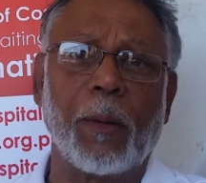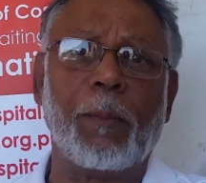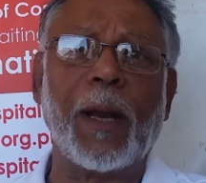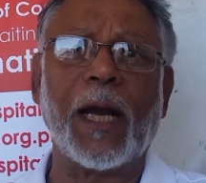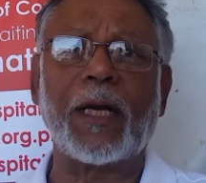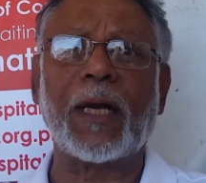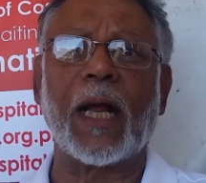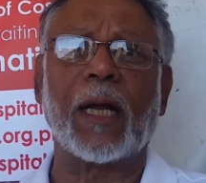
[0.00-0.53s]

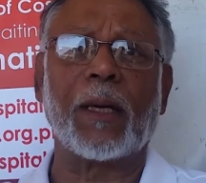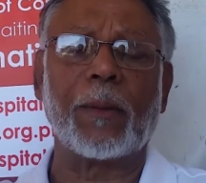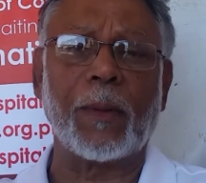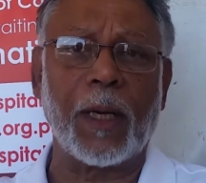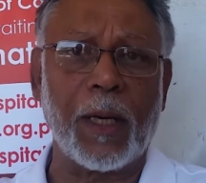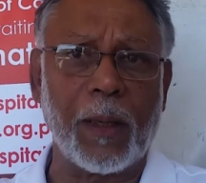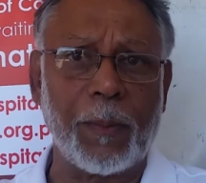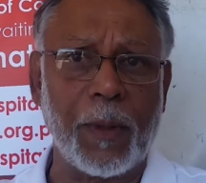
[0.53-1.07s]
blood
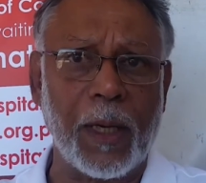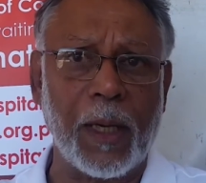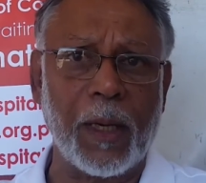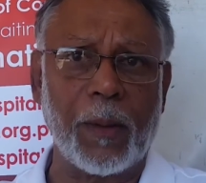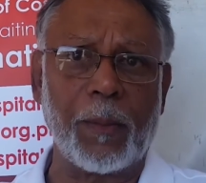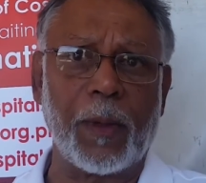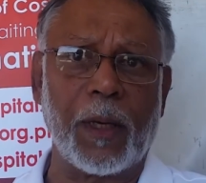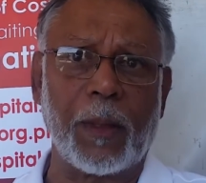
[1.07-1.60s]

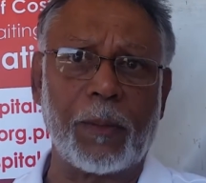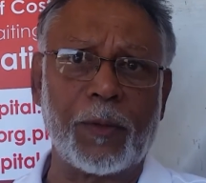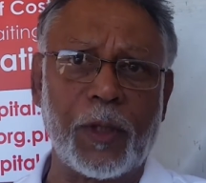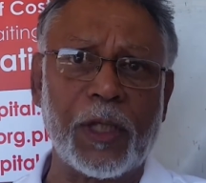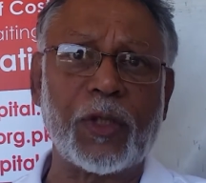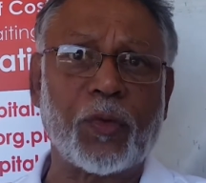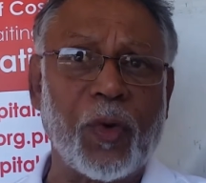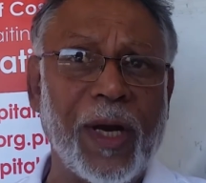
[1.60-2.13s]

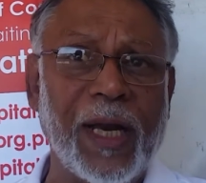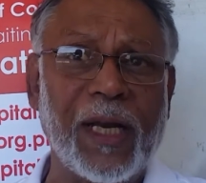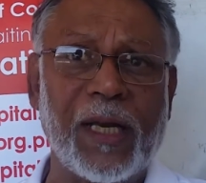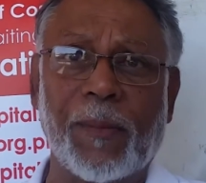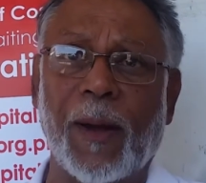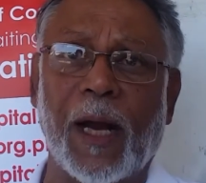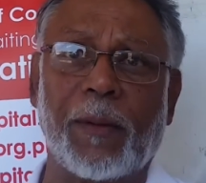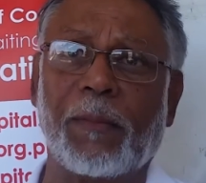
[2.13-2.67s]
screening
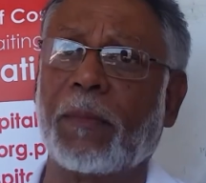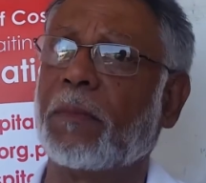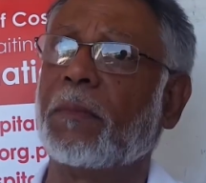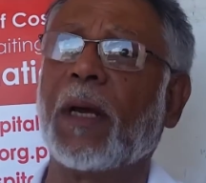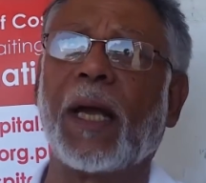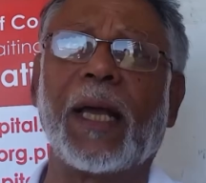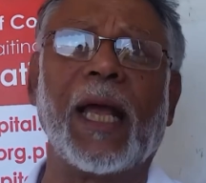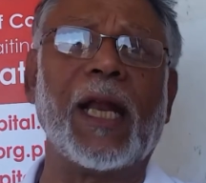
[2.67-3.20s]
department.
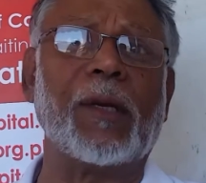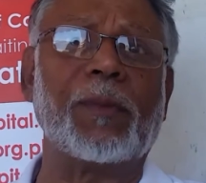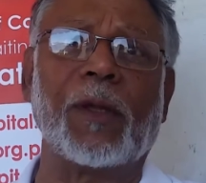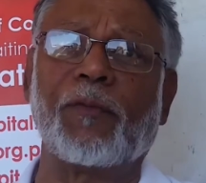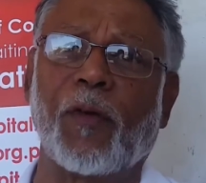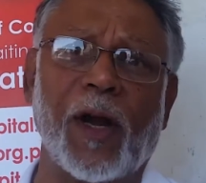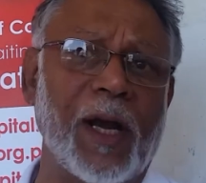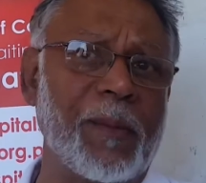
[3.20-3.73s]
Again, it
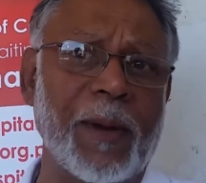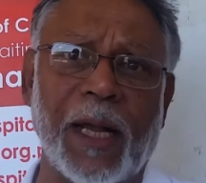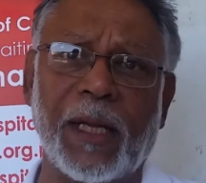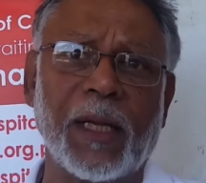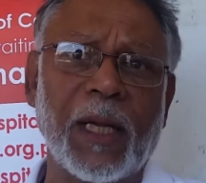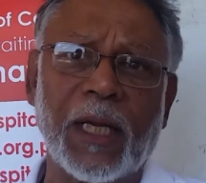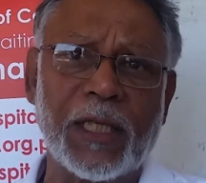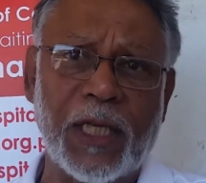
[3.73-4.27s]
is funded by
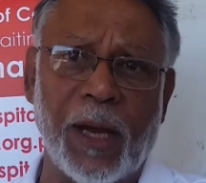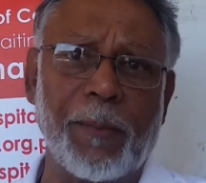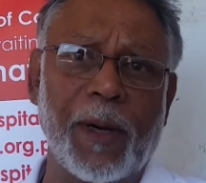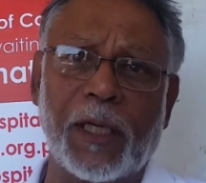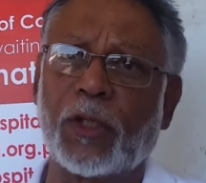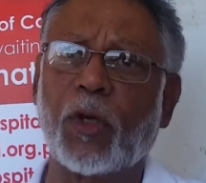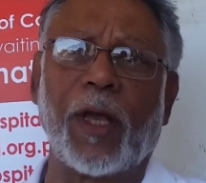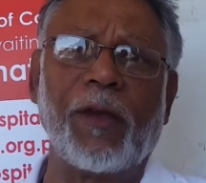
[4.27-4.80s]

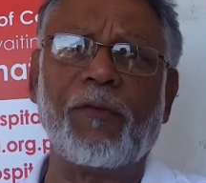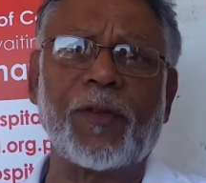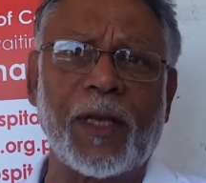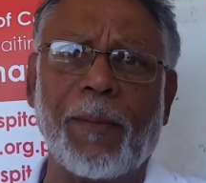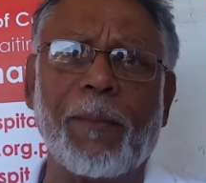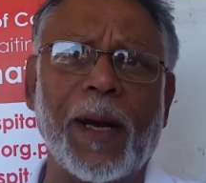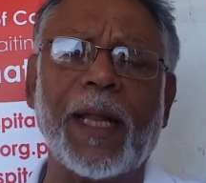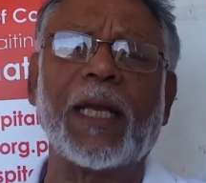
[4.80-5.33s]
somebody. So if
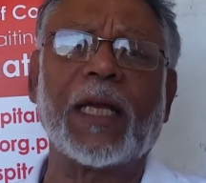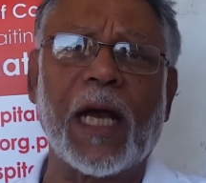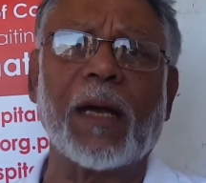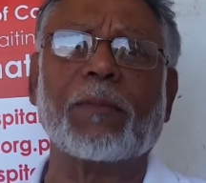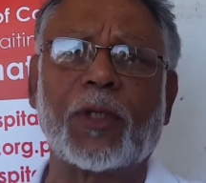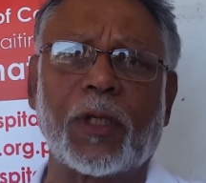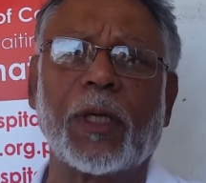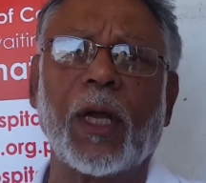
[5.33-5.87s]
somebody
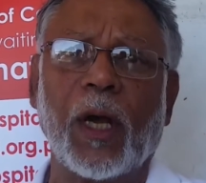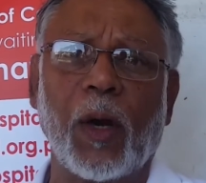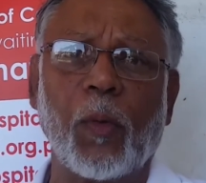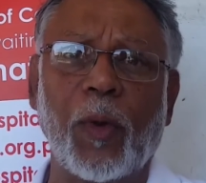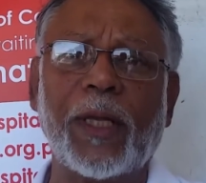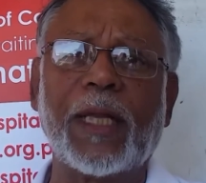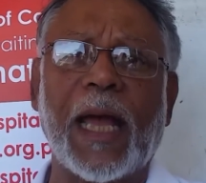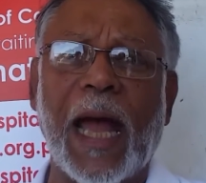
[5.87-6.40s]
comes
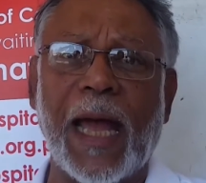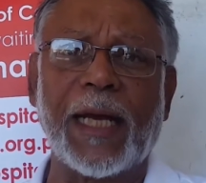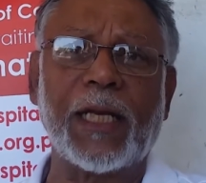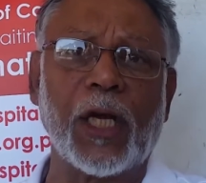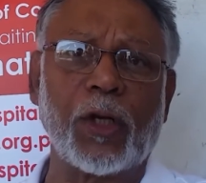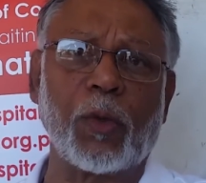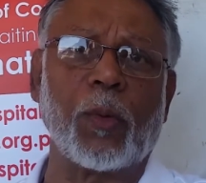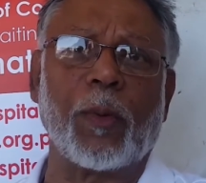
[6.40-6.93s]
with the
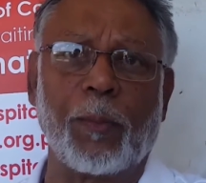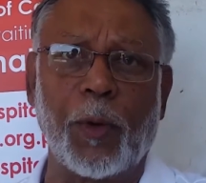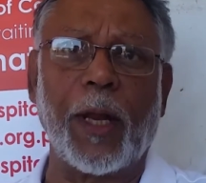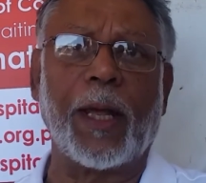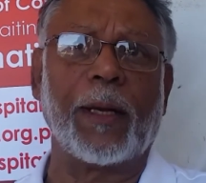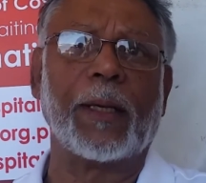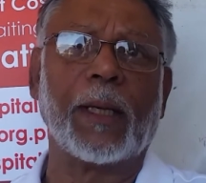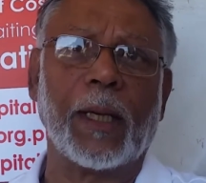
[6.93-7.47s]
idea to put
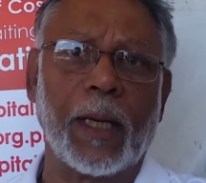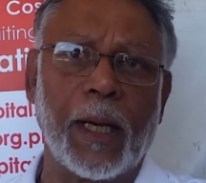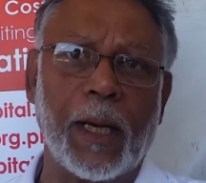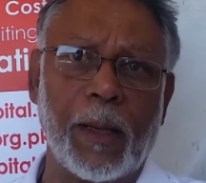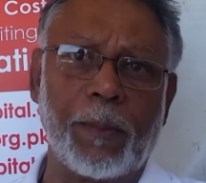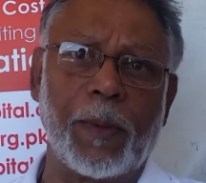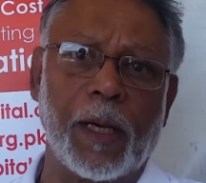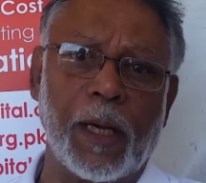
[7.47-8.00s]
a
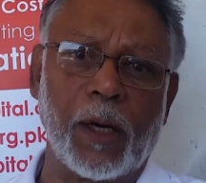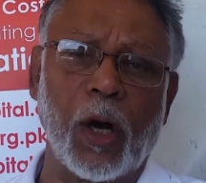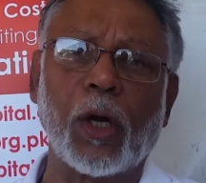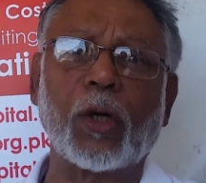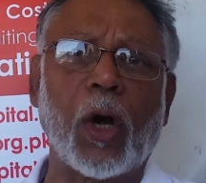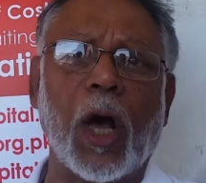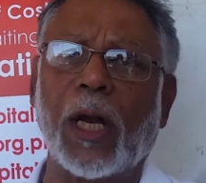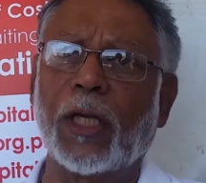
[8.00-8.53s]

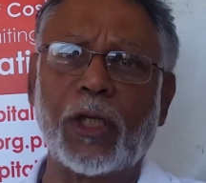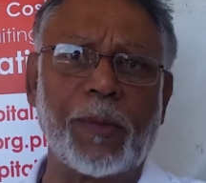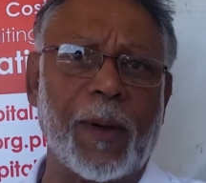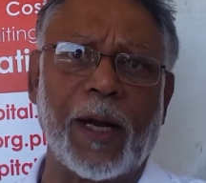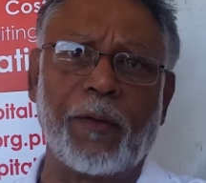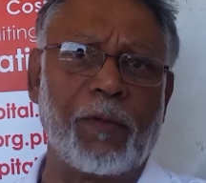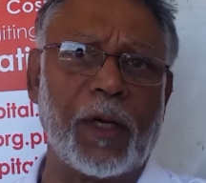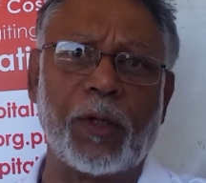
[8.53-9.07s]
oncology
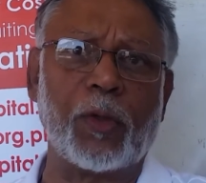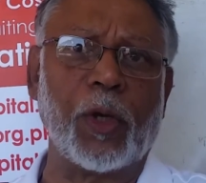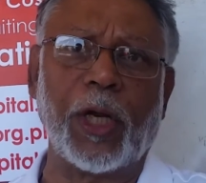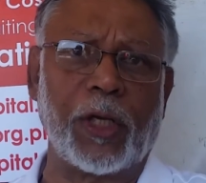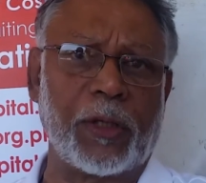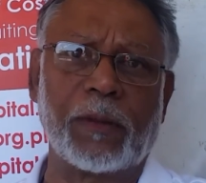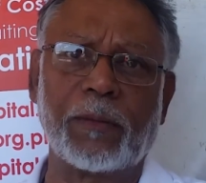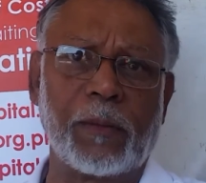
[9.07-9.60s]
department, do it,
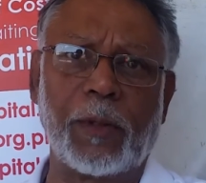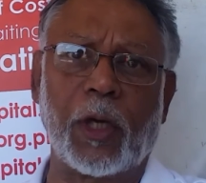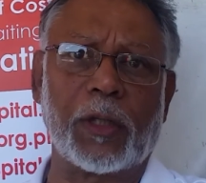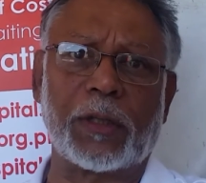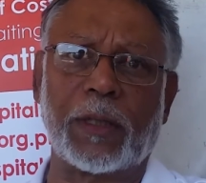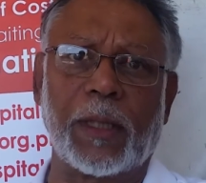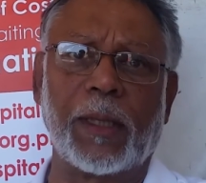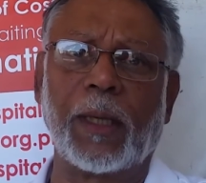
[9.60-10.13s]

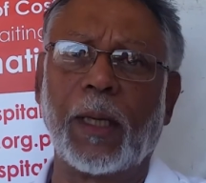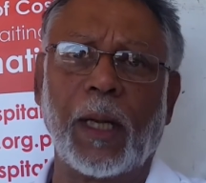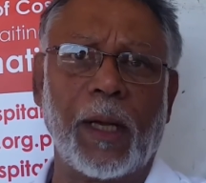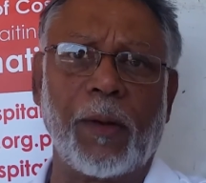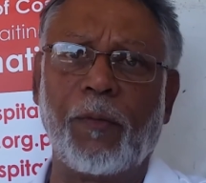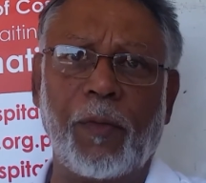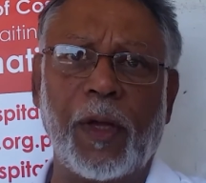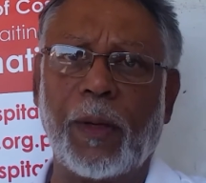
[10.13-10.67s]
because
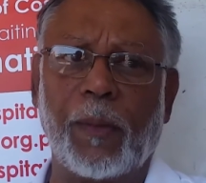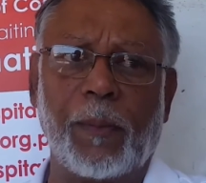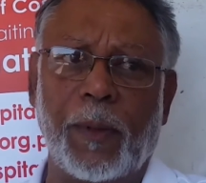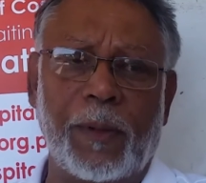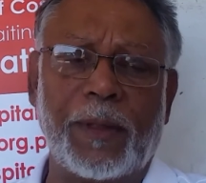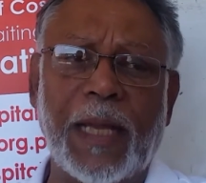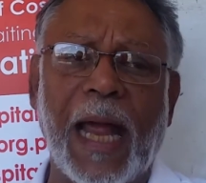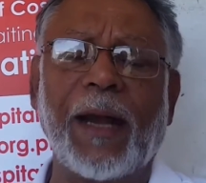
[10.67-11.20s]

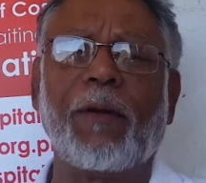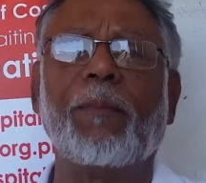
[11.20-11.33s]
that